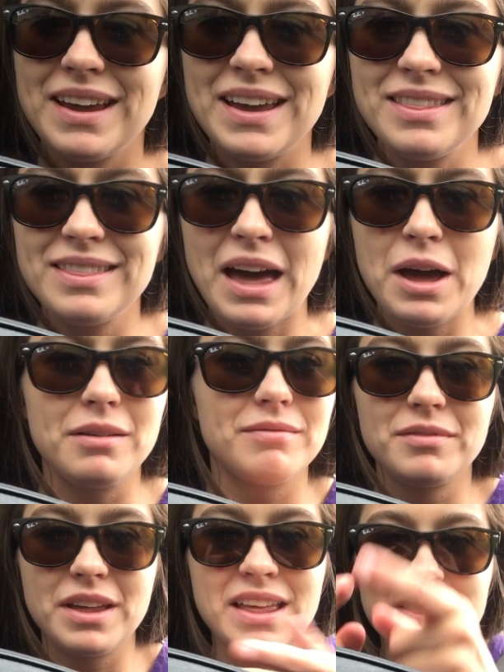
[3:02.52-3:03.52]
in that,
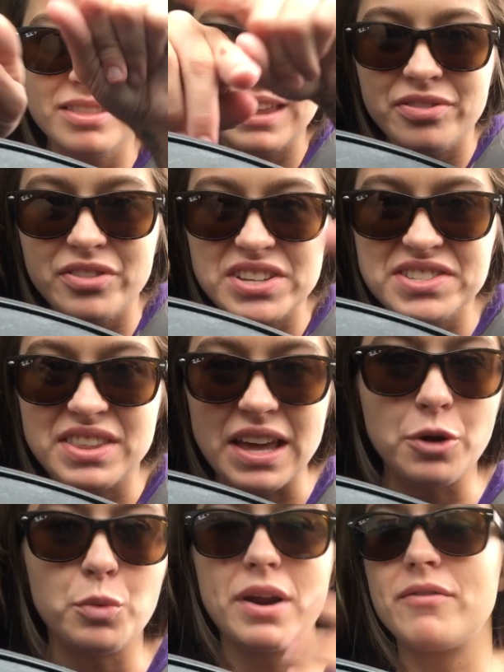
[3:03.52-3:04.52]
in this
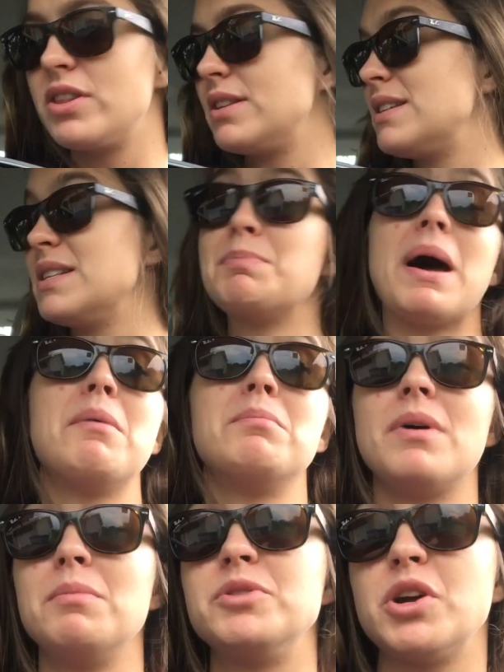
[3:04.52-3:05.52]
thing, whatever this is. But
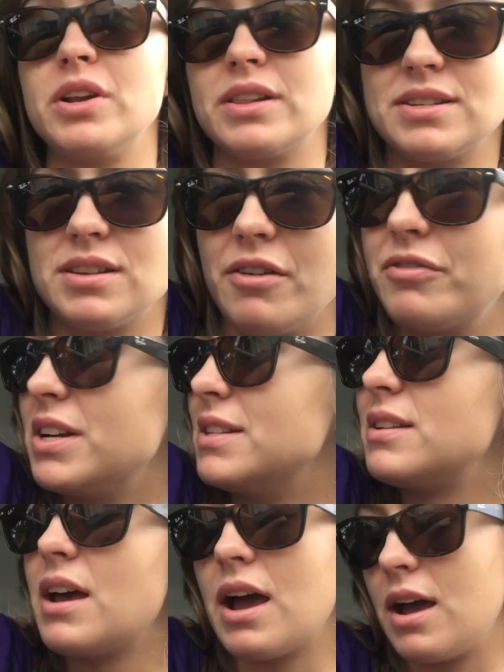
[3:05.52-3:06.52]
I'm turning this off
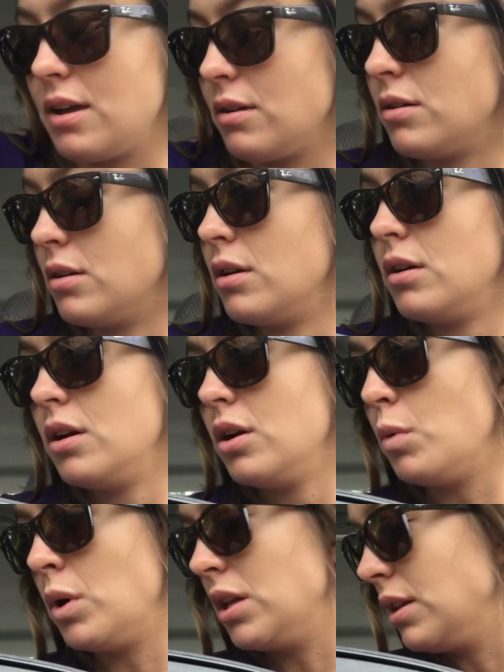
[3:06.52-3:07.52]
because I
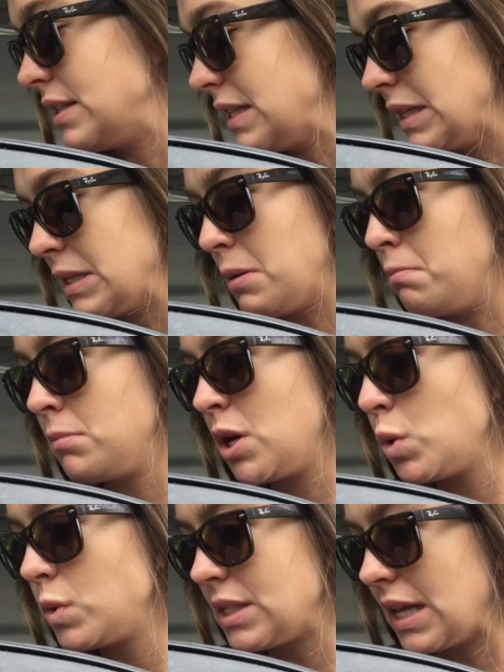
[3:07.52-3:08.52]
want to listen to
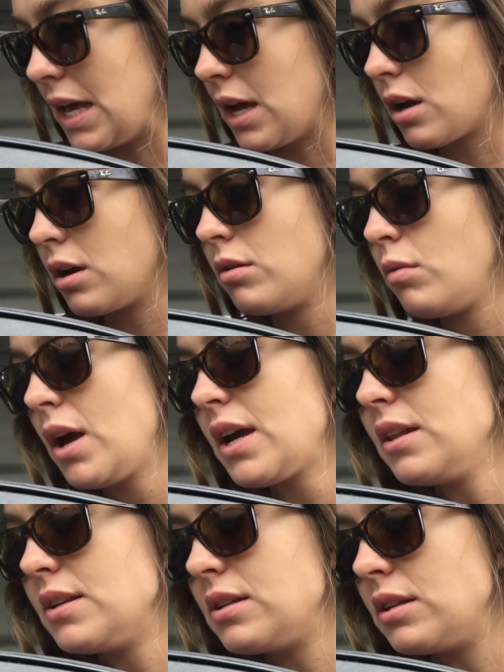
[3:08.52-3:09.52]
music. Well, I
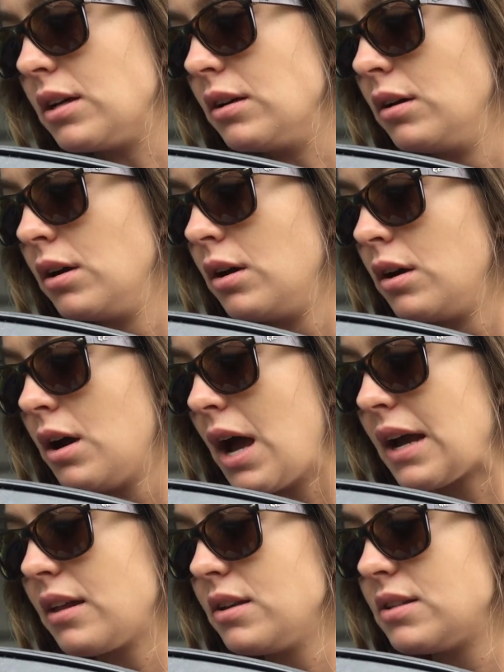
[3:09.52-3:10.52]
can listen
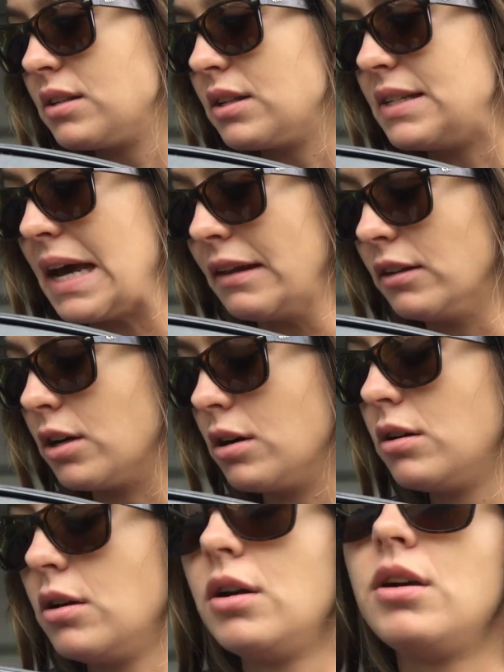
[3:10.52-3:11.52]
to Taylor,
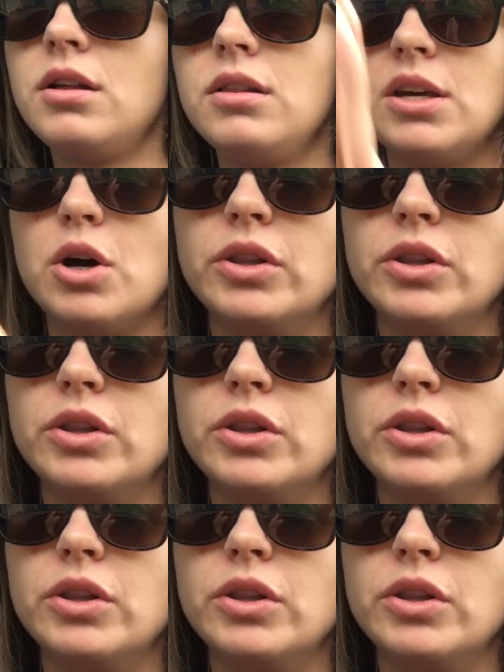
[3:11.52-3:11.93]
the